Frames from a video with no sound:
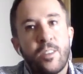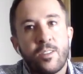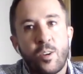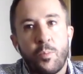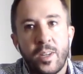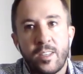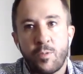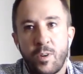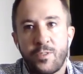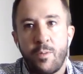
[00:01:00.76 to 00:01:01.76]
done so, please
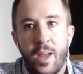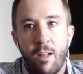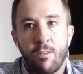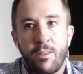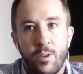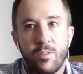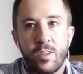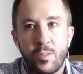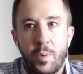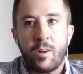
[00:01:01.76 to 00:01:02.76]
switch from gallery view
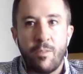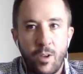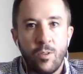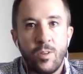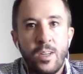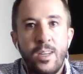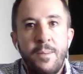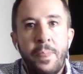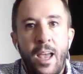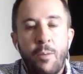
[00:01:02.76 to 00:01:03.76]
to speaker view.
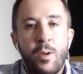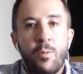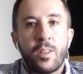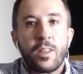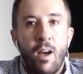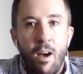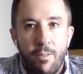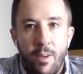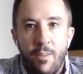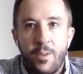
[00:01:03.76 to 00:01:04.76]
And we would love
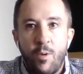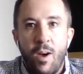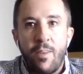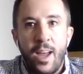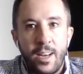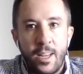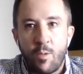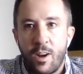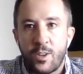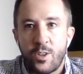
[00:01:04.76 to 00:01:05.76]
if you have any
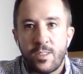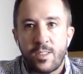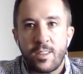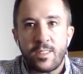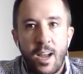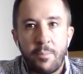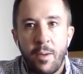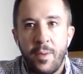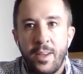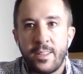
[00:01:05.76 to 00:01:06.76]
questions to type
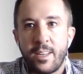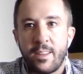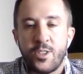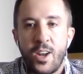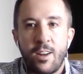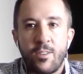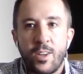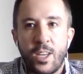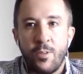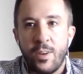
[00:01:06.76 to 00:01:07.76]
them into the chat or the
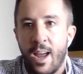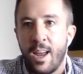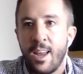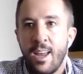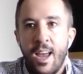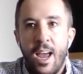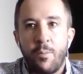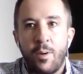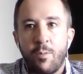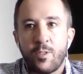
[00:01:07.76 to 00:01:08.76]
Q&A,
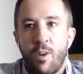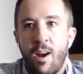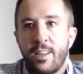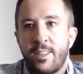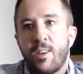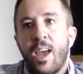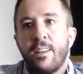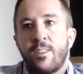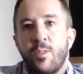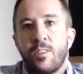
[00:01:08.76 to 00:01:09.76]
and we will try to get
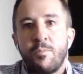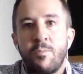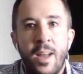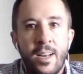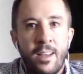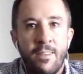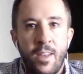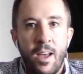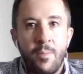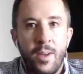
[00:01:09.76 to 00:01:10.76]
to as many of
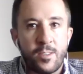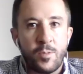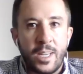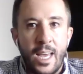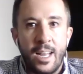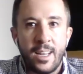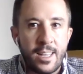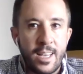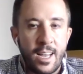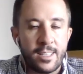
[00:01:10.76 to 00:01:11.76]
them as we can at
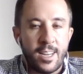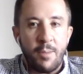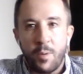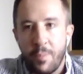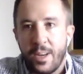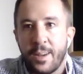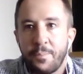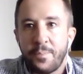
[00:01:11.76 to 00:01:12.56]
the end, time permitting.